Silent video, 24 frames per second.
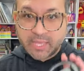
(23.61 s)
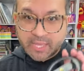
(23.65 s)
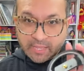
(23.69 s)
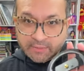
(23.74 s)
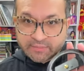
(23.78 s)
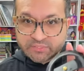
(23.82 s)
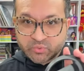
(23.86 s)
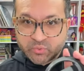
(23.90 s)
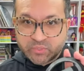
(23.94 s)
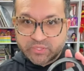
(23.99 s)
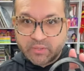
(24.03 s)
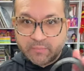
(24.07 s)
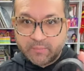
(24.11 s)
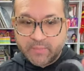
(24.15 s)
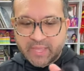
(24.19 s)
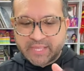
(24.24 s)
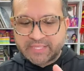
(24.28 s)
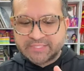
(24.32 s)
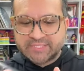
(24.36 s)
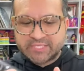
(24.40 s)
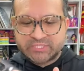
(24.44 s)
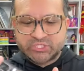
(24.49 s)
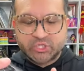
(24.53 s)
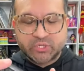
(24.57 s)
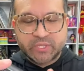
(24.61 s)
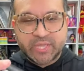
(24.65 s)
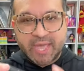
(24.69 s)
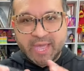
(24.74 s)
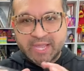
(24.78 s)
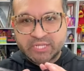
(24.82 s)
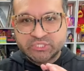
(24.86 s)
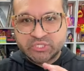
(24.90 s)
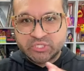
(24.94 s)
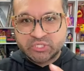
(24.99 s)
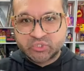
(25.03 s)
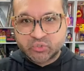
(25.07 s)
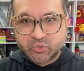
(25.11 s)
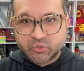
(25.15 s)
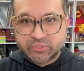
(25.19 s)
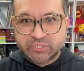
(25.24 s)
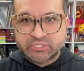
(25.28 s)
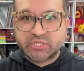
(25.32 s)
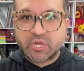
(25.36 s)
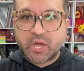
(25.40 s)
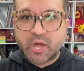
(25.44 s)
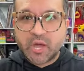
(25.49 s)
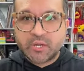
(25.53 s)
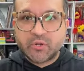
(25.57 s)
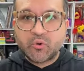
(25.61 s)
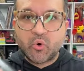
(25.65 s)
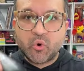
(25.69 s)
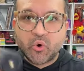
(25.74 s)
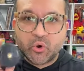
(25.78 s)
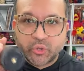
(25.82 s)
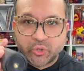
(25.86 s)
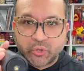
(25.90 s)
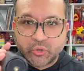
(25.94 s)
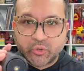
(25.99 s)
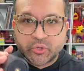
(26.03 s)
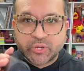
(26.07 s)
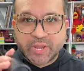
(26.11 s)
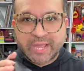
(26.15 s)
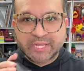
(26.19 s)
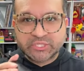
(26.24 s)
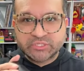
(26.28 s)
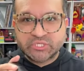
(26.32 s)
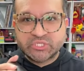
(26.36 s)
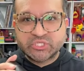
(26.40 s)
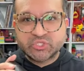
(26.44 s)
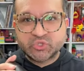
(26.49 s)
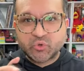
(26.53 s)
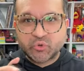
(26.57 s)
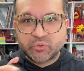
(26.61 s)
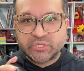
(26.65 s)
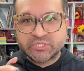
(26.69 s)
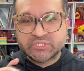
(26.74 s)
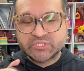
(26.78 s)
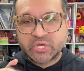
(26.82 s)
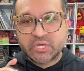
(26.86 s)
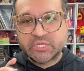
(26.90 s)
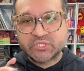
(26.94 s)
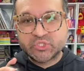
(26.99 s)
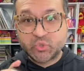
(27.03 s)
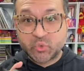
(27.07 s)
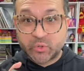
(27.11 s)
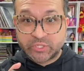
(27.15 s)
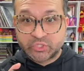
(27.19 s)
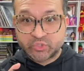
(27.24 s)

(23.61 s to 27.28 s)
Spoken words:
It comes with a base that you can actually screw this on, or you could actually screw this onto a